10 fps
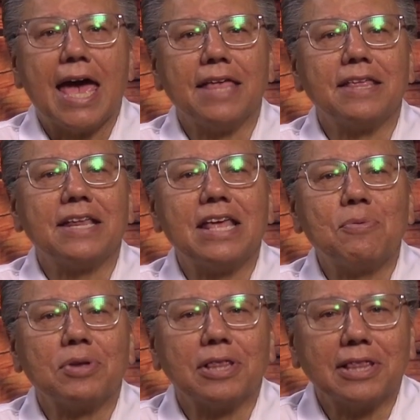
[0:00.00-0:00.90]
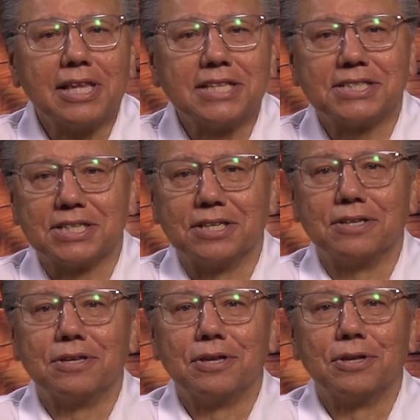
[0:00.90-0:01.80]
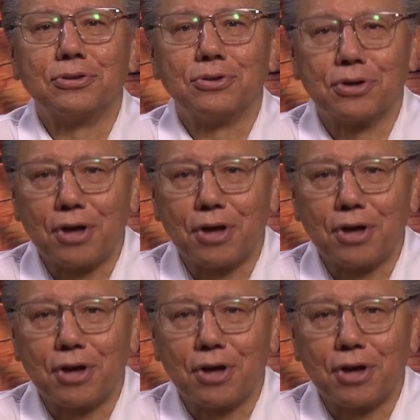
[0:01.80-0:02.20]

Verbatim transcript: And then he would listen to